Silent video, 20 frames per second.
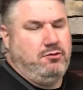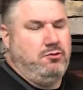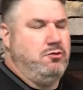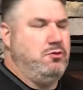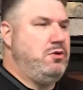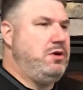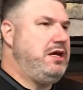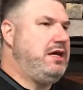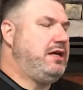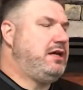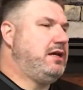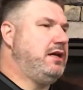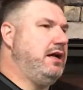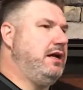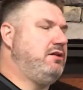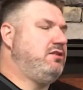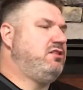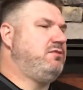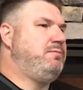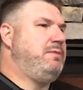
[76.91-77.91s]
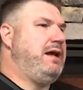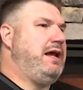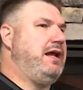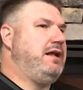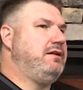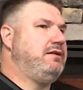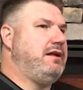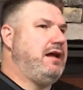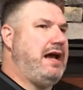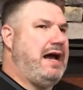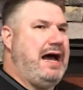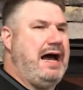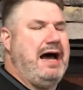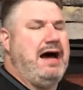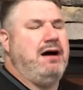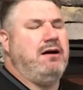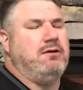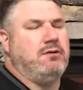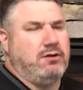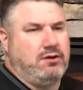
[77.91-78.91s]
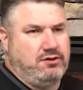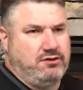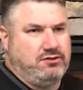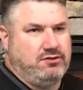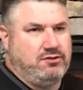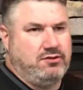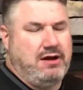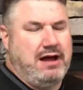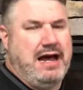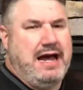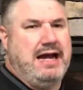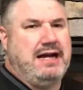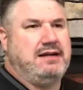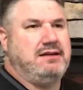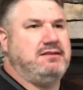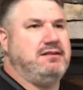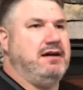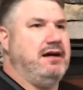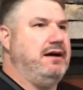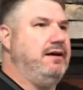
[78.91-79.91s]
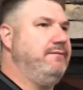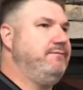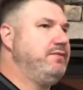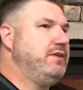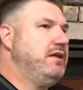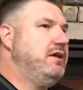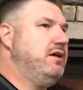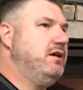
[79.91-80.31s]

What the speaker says: We could spend hours trying to